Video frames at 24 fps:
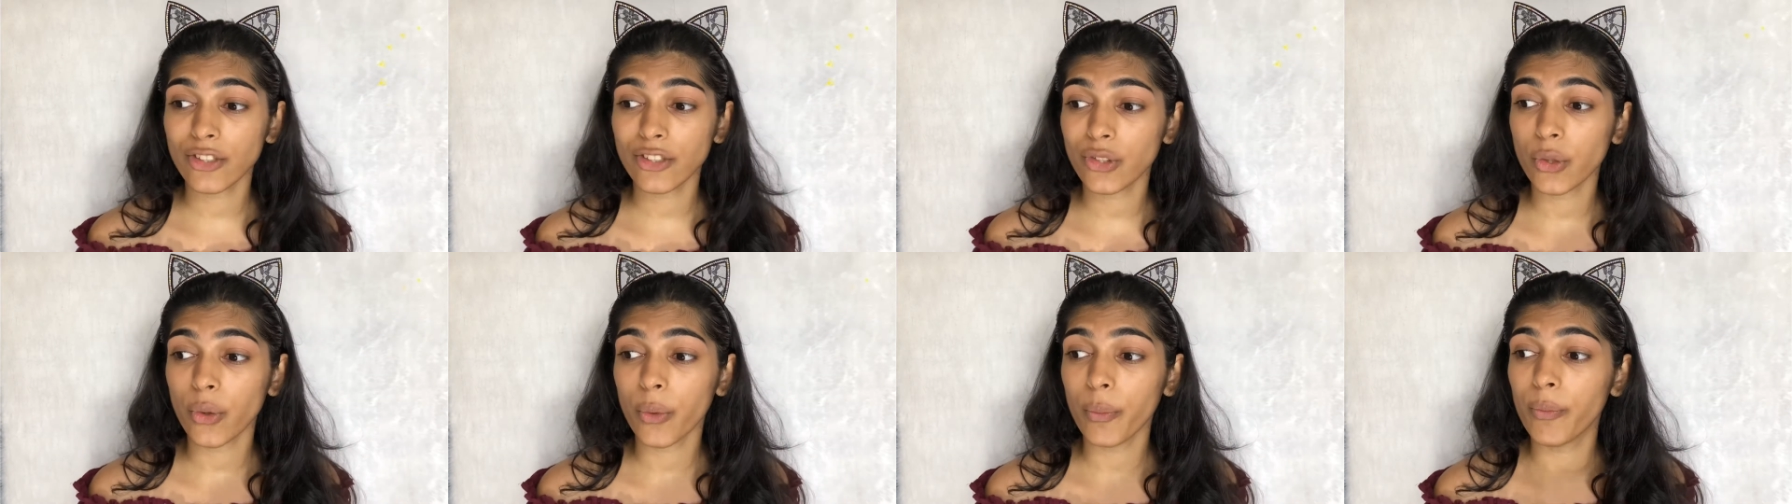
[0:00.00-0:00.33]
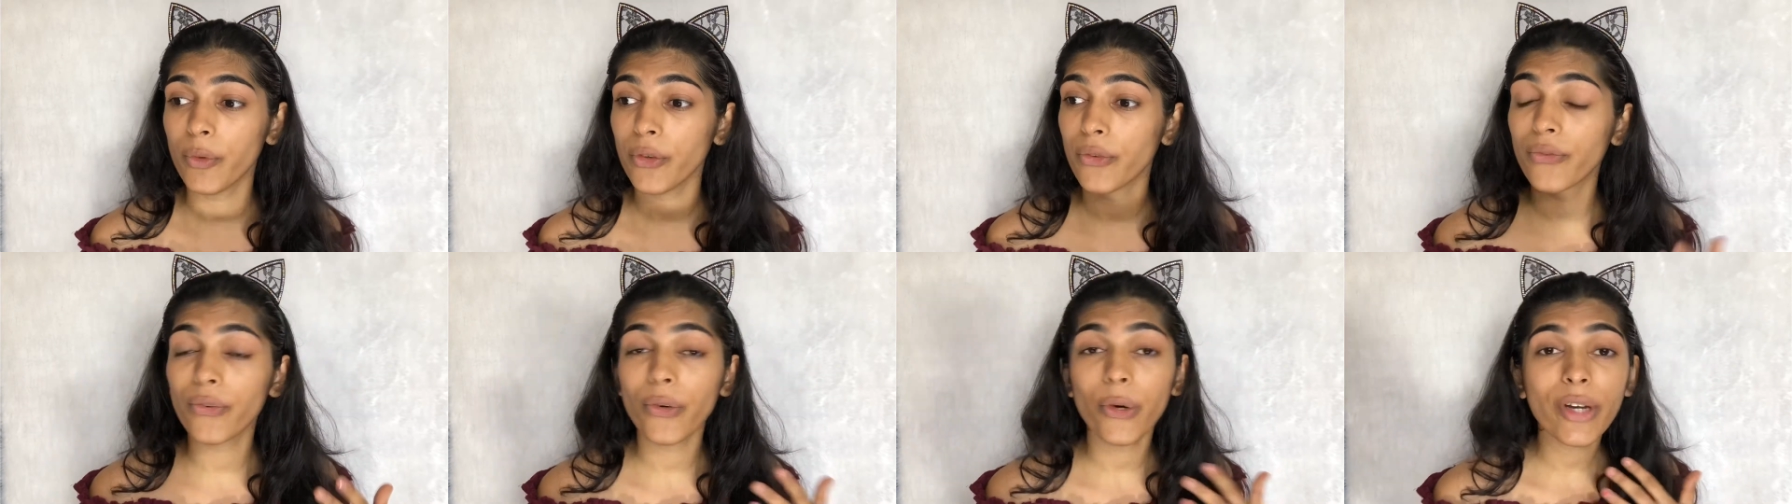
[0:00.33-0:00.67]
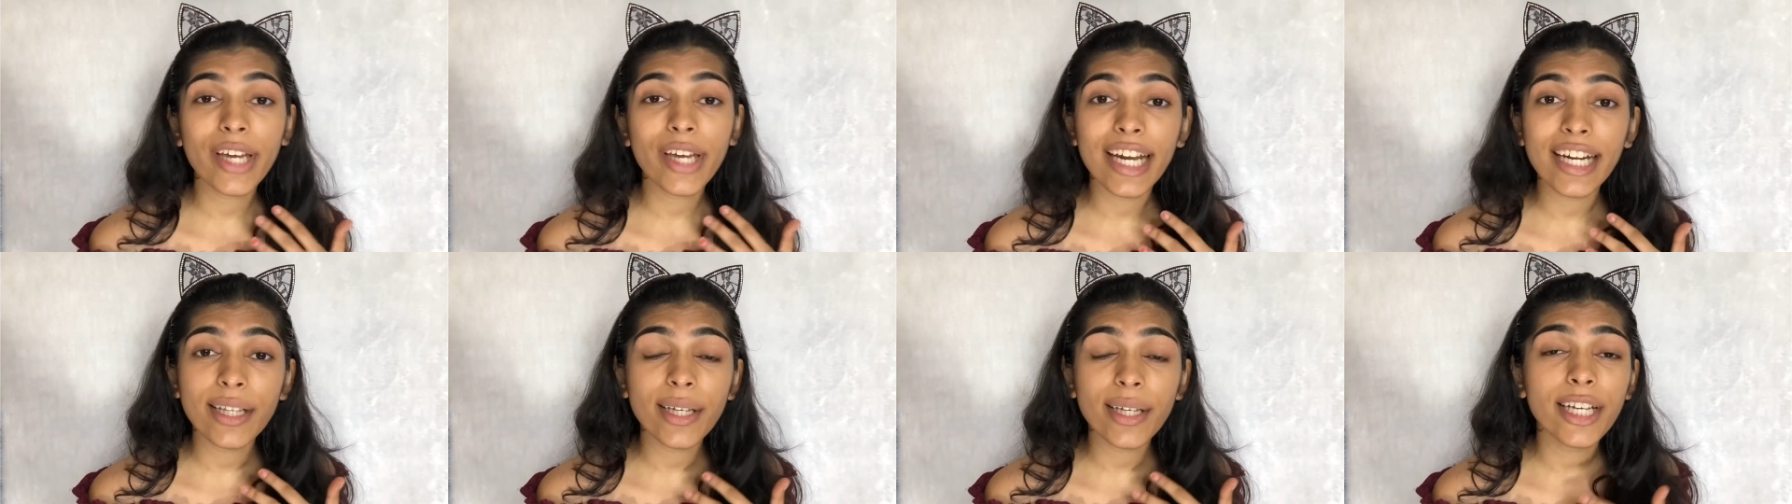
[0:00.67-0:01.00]
so
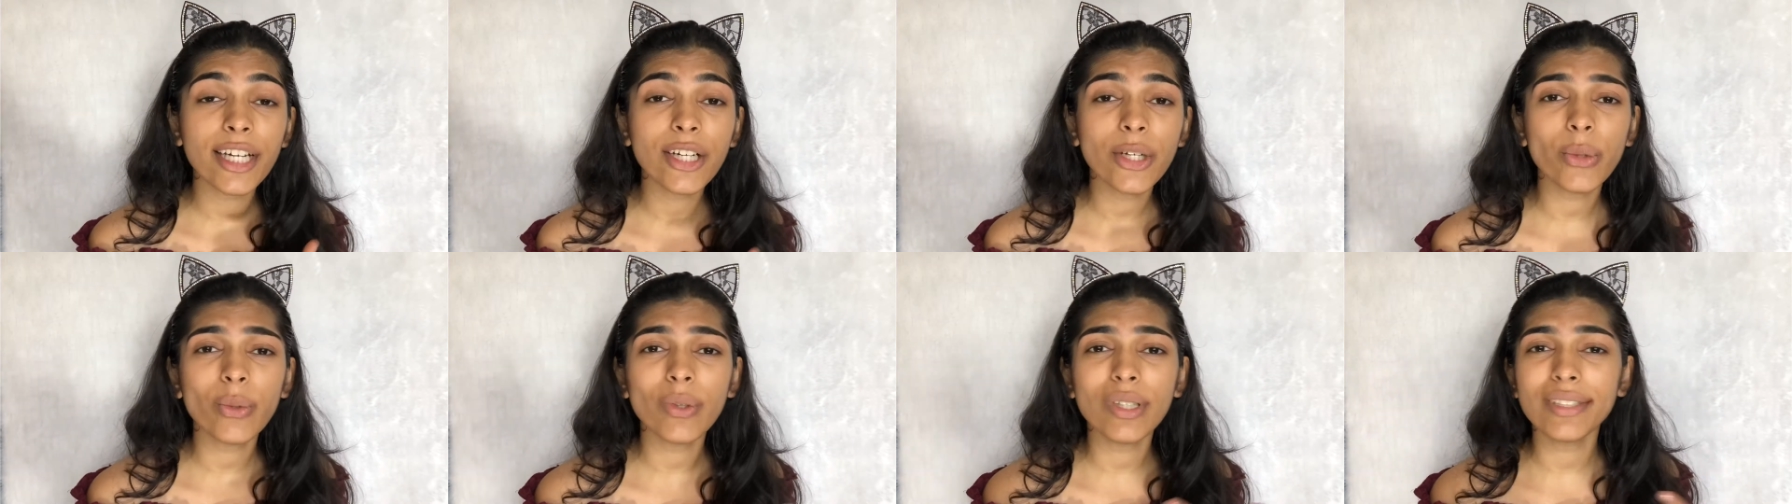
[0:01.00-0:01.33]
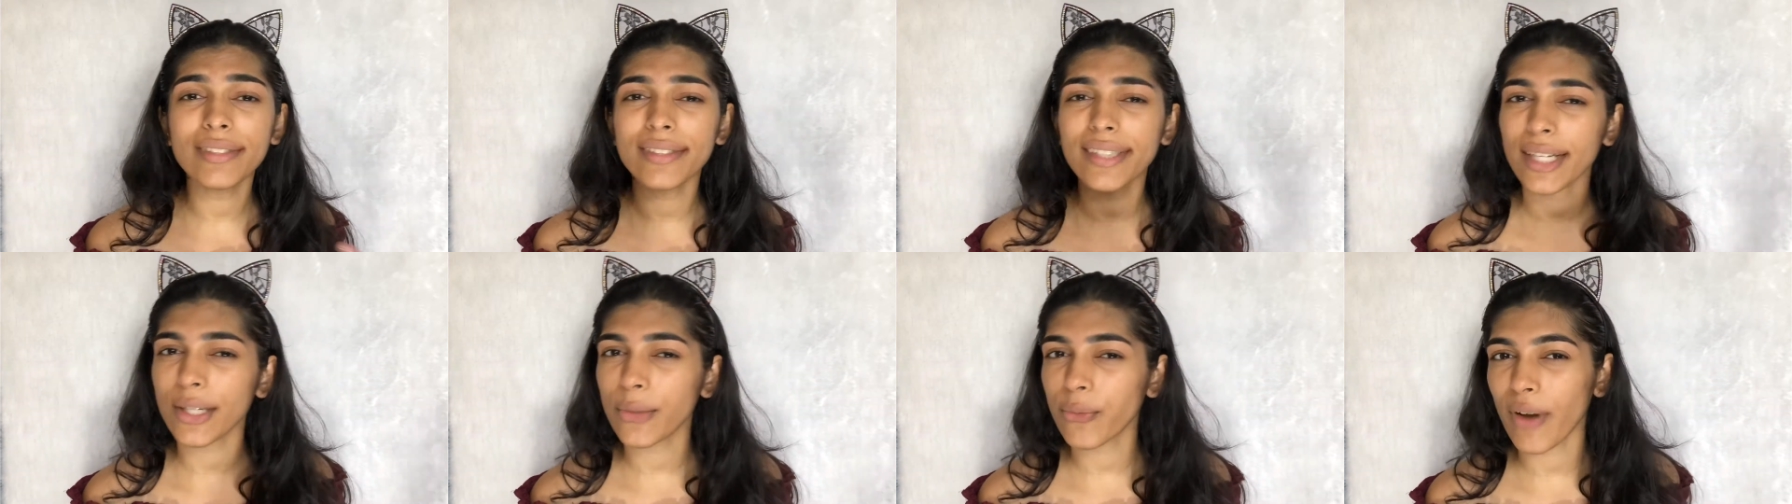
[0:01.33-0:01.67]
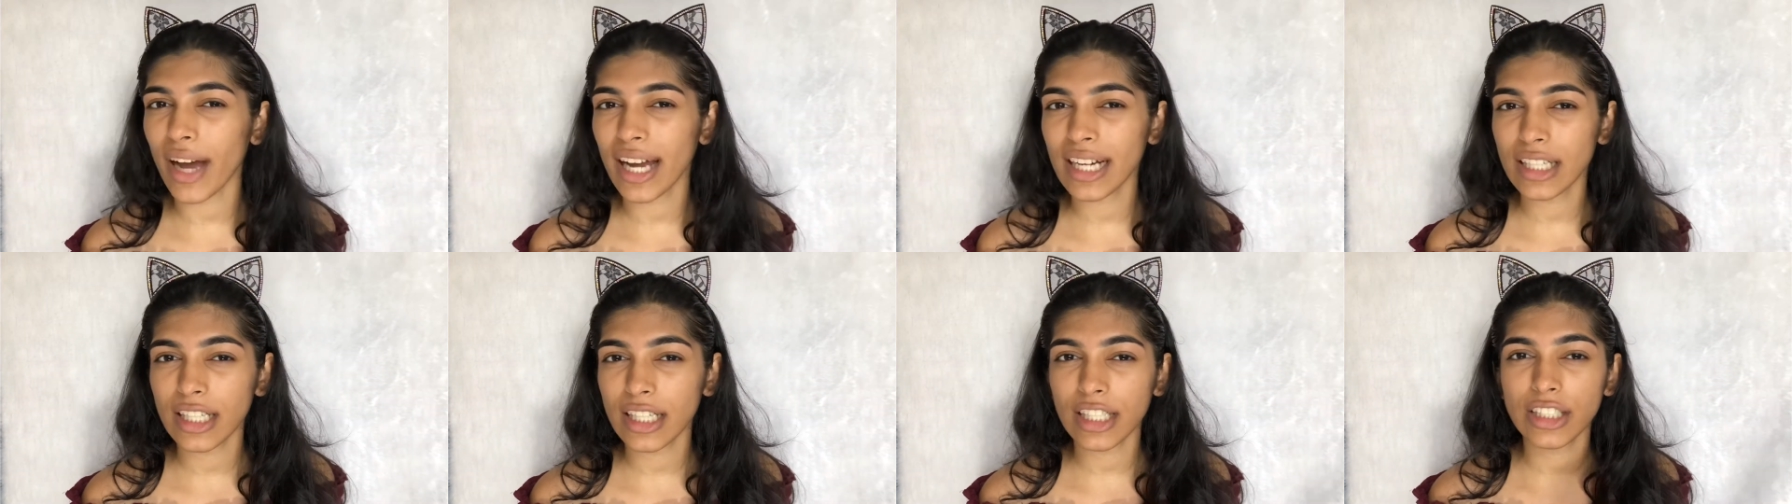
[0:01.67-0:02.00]
before getting into its
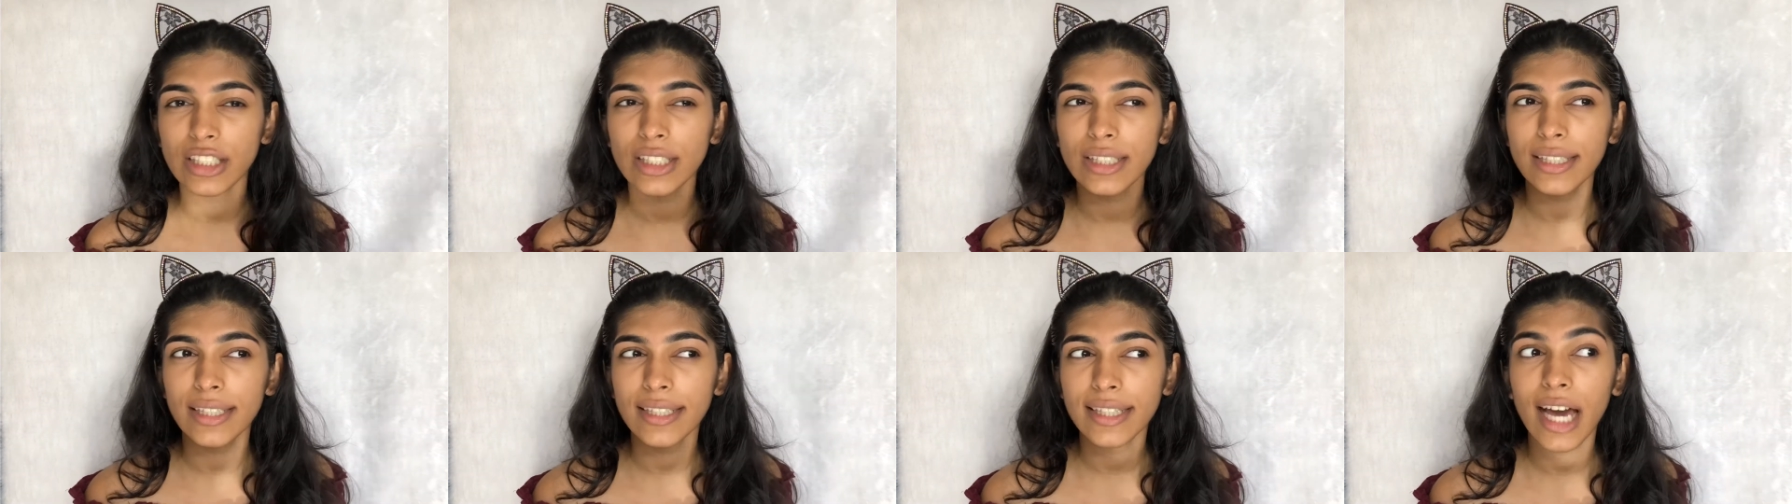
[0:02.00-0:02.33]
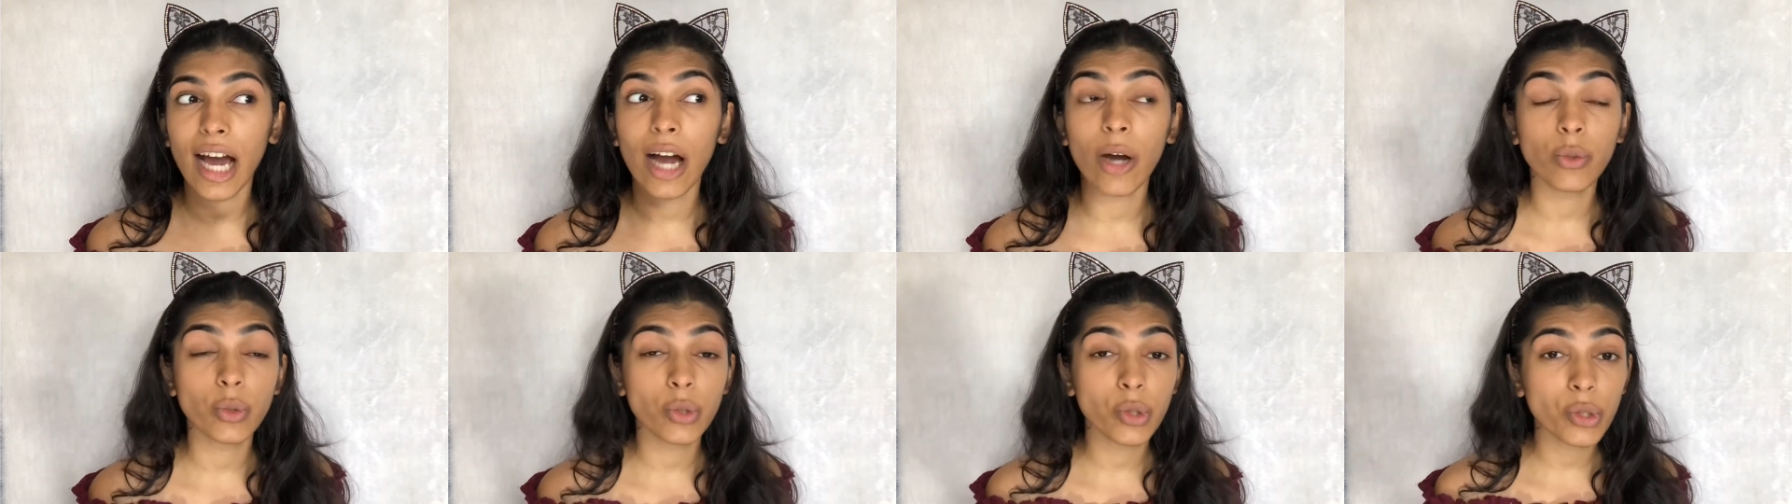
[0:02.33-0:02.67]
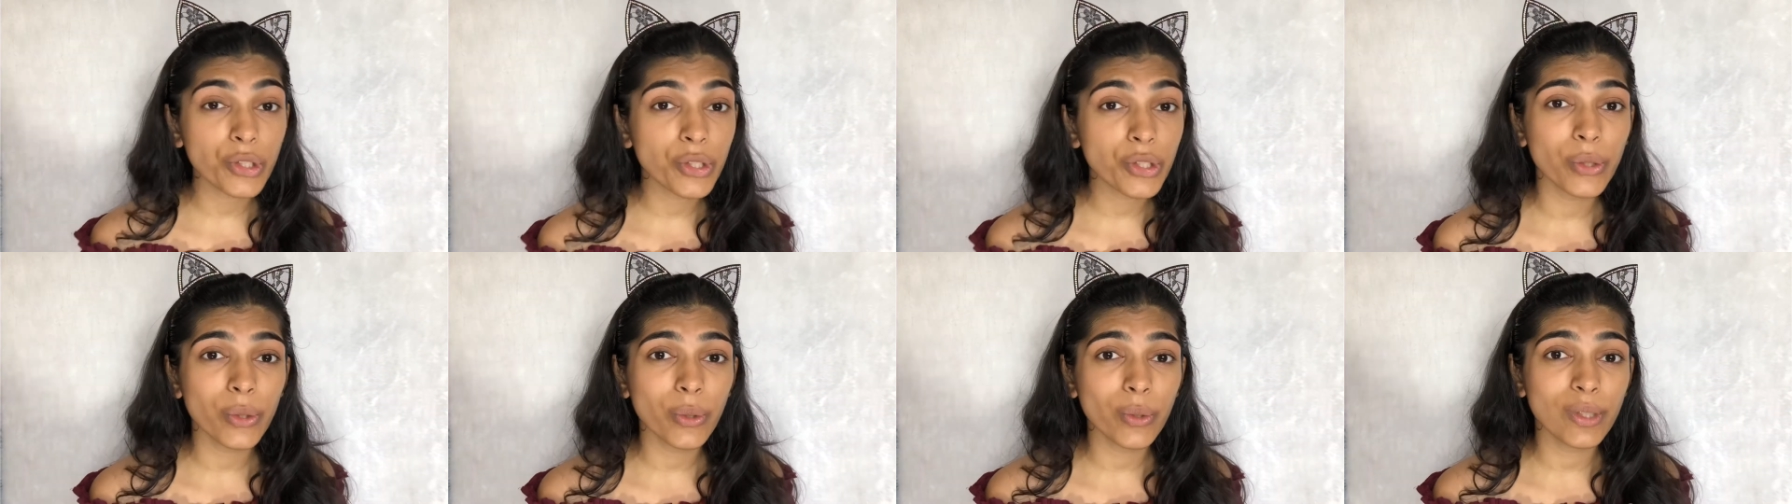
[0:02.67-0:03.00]
advantages and how to
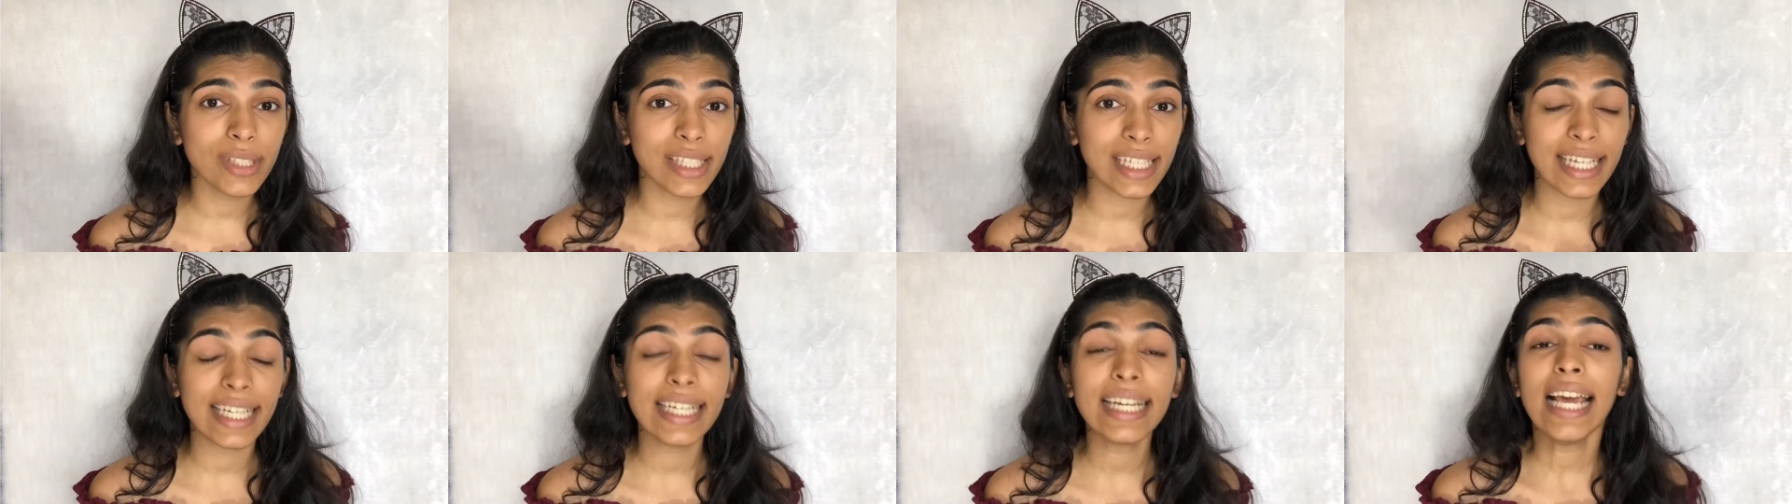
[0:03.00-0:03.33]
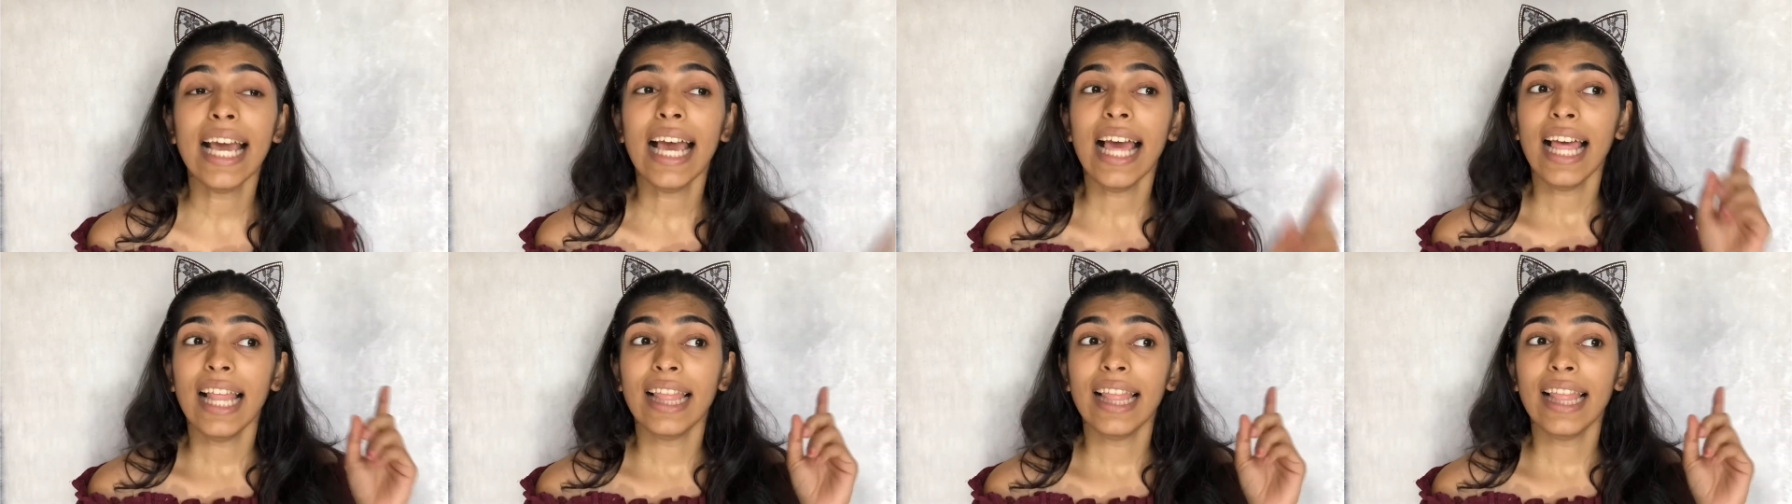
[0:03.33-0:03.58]
use it,